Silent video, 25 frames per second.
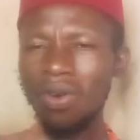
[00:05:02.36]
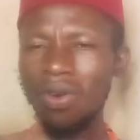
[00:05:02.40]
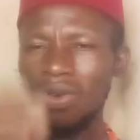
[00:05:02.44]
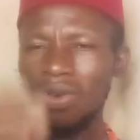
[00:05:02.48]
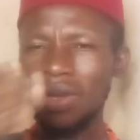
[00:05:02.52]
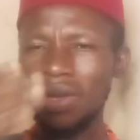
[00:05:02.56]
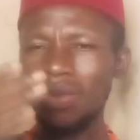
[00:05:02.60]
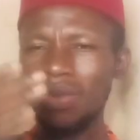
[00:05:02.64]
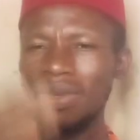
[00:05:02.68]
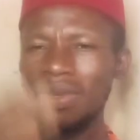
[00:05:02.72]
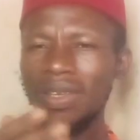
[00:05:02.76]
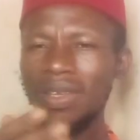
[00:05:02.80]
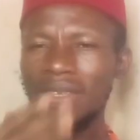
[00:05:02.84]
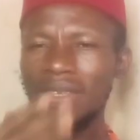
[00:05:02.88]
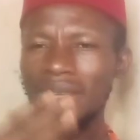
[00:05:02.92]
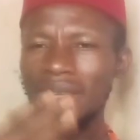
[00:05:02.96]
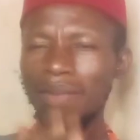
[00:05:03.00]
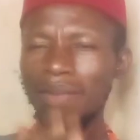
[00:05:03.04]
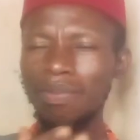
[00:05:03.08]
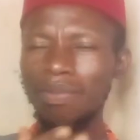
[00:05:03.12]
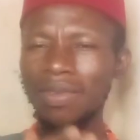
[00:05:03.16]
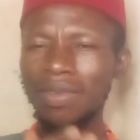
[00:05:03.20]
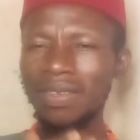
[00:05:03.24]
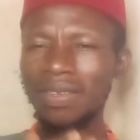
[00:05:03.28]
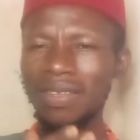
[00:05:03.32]
Or you're doing the
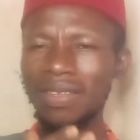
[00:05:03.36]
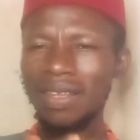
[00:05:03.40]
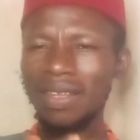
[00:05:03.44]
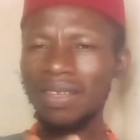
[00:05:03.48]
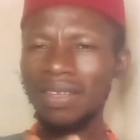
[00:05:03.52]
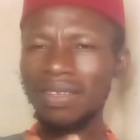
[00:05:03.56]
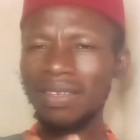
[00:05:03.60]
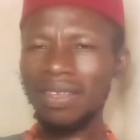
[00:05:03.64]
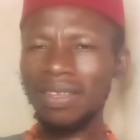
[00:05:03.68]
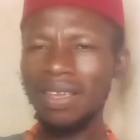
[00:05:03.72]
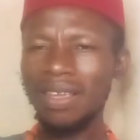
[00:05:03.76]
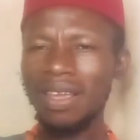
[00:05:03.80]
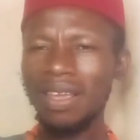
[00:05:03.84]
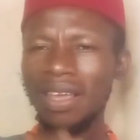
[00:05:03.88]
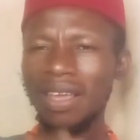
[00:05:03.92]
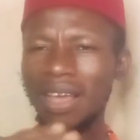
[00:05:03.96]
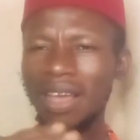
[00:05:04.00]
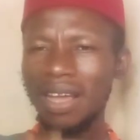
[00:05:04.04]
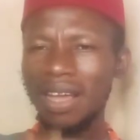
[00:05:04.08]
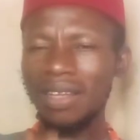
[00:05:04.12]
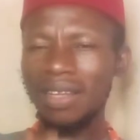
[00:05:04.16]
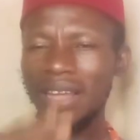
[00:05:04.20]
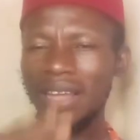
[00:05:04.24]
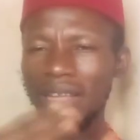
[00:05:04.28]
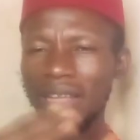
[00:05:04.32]
same business,
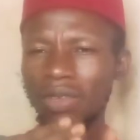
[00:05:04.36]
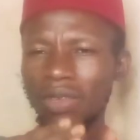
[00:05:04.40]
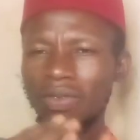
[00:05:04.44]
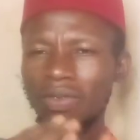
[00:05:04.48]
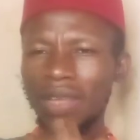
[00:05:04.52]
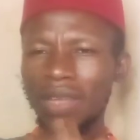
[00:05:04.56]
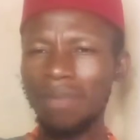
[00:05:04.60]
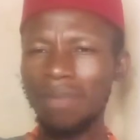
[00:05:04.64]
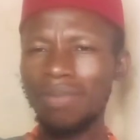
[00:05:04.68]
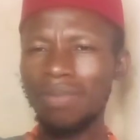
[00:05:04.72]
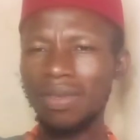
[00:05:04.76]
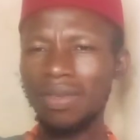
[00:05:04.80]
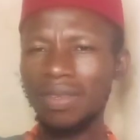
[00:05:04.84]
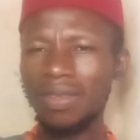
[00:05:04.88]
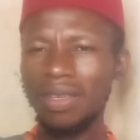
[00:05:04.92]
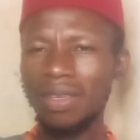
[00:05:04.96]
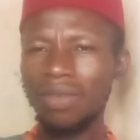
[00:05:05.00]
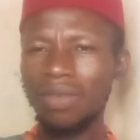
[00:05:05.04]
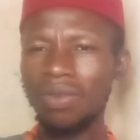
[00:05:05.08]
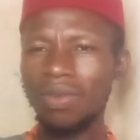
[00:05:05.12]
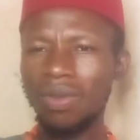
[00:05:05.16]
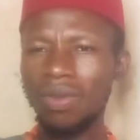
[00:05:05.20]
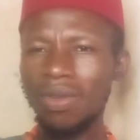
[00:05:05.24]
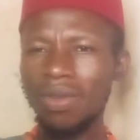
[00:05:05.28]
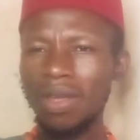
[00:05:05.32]
and out of that
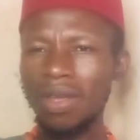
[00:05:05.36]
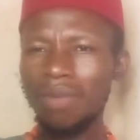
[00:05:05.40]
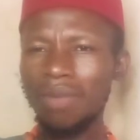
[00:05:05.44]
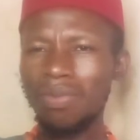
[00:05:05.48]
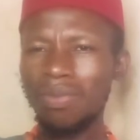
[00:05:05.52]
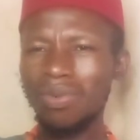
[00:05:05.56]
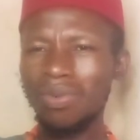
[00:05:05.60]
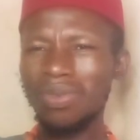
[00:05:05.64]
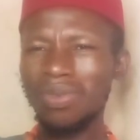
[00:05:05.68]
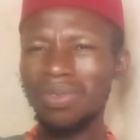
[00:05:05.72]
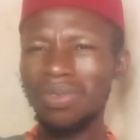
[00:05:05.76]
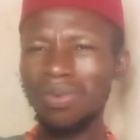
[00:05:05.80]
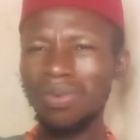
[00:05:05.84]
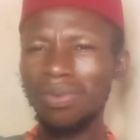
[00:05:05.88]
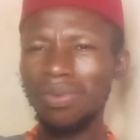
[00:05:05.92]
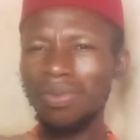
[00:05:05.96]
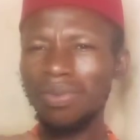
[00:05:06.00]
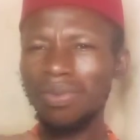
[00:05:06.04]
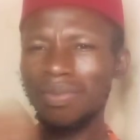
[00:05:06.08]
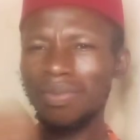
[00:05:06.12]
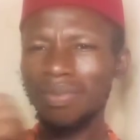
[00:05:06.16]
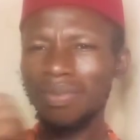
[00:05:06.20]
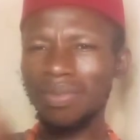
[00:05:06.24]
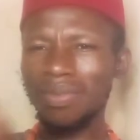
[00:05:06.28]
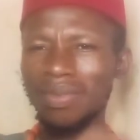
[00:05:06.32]
business, you're not able to
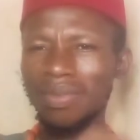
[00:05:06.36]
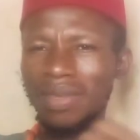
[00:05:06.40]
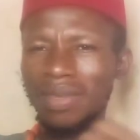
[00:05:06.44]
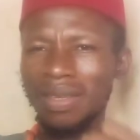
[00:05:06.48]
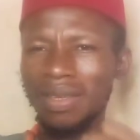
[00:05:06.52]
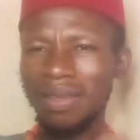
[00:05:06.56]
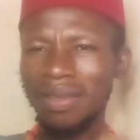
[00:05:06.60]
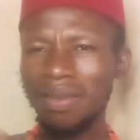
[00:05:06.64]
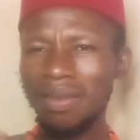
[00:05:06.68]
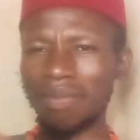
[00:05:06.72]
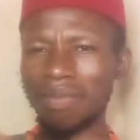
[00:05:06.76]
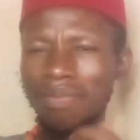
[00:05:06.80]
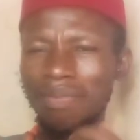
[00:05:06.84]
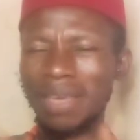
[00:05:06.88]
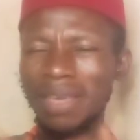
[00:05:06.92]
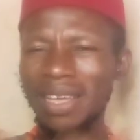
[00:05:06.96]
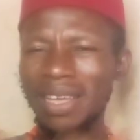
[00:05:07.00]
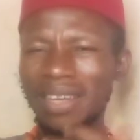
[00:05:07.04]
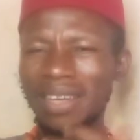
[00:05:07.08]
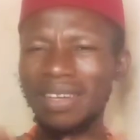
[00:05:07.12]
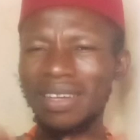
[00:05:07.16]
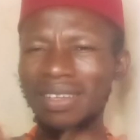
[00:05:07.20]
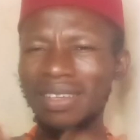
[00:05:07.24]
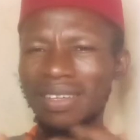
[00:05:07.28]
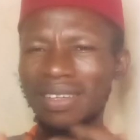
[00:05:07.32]

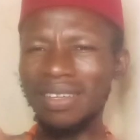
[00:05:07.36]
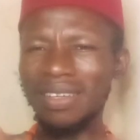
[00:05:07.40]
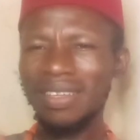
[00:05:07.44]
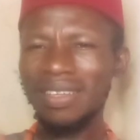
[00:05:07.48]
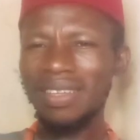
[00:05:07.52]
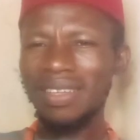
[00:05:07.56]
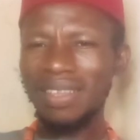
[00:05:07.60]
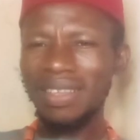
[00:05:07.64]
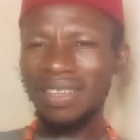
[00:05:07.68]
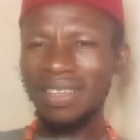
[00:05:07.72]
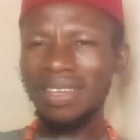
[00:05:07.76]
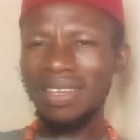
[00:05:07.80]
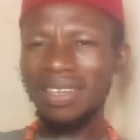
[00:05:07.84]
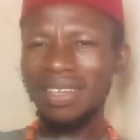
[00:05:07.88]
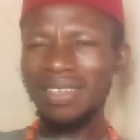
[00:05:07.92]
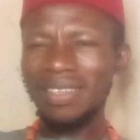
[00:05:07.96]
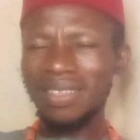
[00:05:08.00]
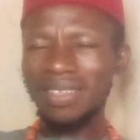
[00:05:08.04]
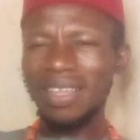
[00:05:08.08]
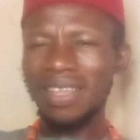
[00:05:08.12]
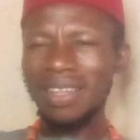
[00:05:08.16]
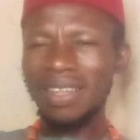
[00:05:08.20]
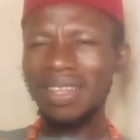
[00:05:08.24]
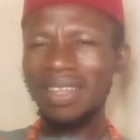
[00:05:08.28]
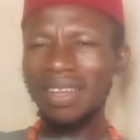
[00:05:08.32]
make a
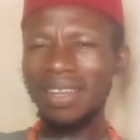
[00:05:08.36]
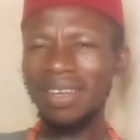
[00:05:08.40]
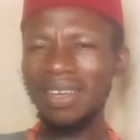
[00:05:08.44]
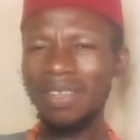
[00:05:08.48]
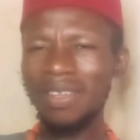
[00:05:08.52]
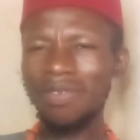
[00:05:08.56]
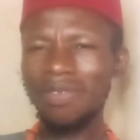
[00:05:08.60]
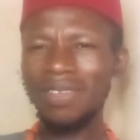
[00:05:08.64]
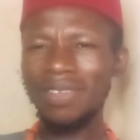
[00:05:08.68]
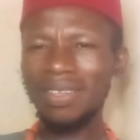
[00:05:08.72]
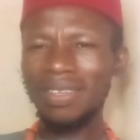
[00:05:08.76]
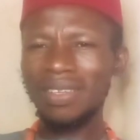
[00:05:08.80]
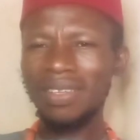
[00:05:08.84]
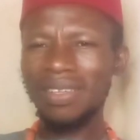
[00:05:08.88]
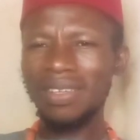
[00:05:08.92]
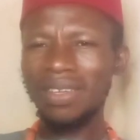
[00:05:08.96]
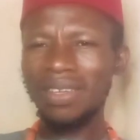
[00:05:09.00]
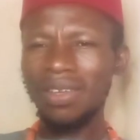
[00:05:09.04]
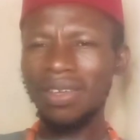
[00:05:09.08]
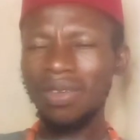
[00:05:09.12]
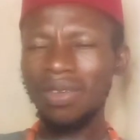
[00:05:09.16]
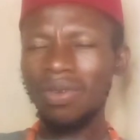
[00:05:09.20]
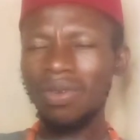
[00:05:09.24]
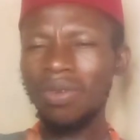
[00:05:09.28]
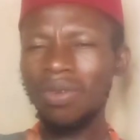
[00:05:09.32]
standard living.
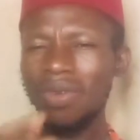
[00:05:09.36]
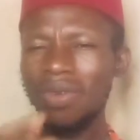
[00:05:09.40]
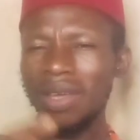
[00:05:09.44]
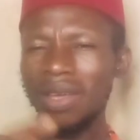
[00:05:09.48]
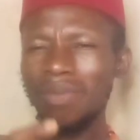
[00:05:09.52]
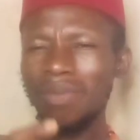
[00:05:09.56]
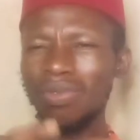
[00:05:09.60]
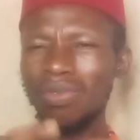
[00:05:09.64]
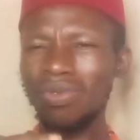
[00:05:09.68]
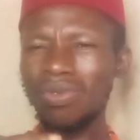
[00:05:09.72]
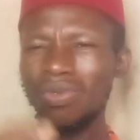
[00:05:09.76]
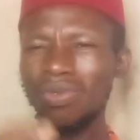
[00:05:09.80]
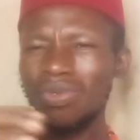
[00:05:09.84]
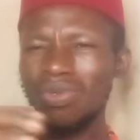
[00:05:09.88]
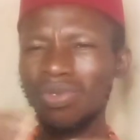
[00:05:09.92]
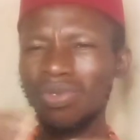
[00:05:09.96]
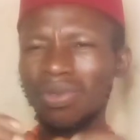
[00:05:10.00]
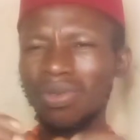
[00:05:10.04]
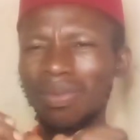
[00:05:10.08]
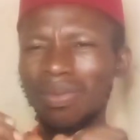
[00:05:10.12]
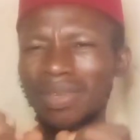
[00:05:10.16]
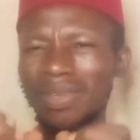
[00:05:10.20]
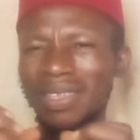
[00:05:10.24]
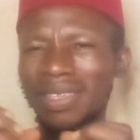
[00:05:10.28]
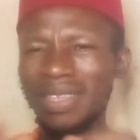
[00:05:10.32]
You're not able to do
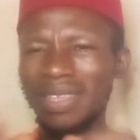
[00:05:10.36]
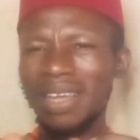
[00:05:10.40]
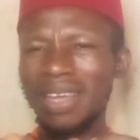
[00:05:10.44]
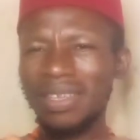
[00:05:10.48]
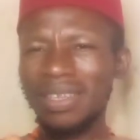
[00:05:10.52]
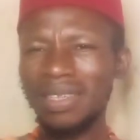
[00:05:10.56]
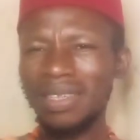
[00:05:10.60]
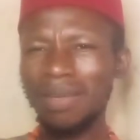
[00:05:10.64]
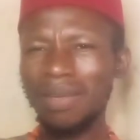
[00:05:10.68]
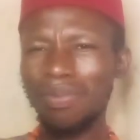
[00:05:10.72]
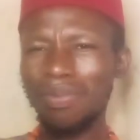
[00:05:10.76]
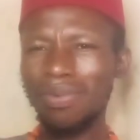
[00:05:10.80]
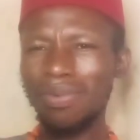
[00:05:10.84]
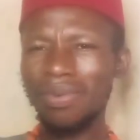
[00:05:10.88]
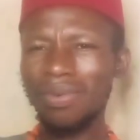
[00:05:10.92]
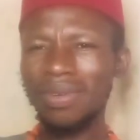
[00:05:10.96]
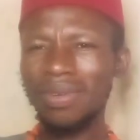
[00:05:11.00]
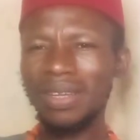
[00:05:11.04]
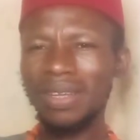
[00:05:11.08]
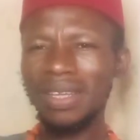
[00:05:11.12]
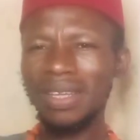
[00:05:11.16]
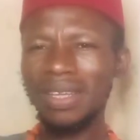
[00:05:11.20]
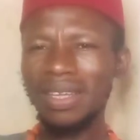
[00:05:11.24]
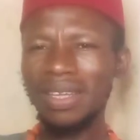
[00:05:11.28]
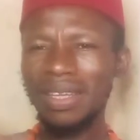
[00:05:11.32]
something tangible.
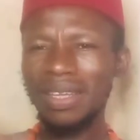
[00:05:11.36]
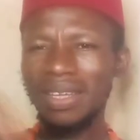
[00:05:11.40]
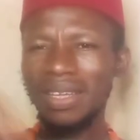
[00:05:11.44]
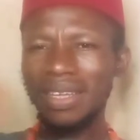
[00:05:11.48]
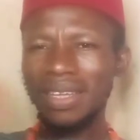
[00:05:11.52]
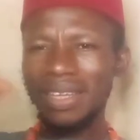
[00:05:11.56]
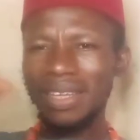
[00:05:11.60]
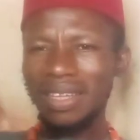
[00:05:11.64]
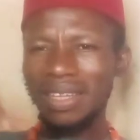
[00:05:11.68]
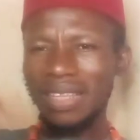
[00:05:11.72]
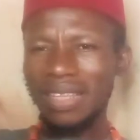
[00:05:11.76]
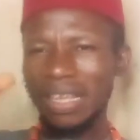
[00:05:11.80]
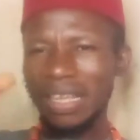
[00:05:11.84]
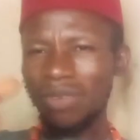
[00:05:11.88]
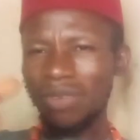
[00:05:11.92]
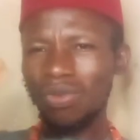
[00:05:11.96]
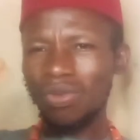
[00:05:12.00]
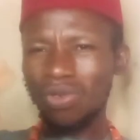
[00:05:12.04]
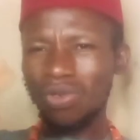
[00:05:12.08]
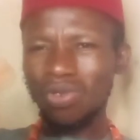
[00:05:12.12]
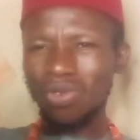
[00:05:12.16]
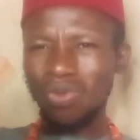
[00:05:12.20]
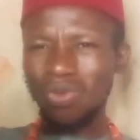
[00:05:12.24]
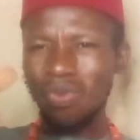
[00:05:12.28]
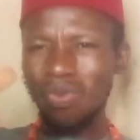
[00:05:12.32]
There's
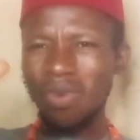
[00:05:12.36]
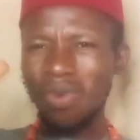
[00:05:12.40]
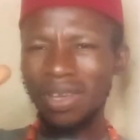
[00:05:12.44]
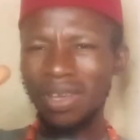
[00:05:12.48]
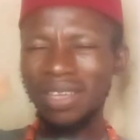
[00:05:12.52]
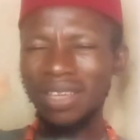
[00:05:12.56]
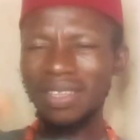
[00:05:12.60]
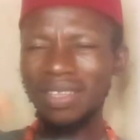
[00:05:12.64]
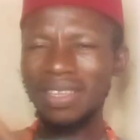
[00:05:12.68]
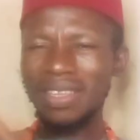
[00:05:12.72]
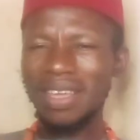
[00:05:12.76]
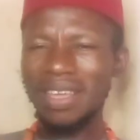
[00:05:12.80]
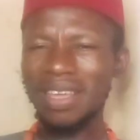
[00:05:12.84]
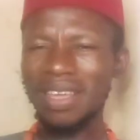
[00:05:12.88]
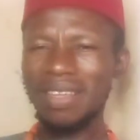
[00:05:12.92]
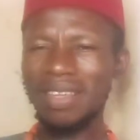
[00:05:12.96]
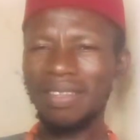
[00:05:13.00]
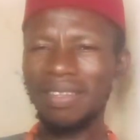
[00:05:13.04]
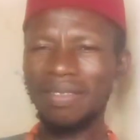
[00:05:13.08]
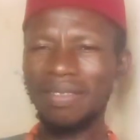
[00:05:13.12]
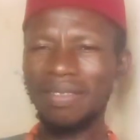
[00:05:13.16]
Ocho working there.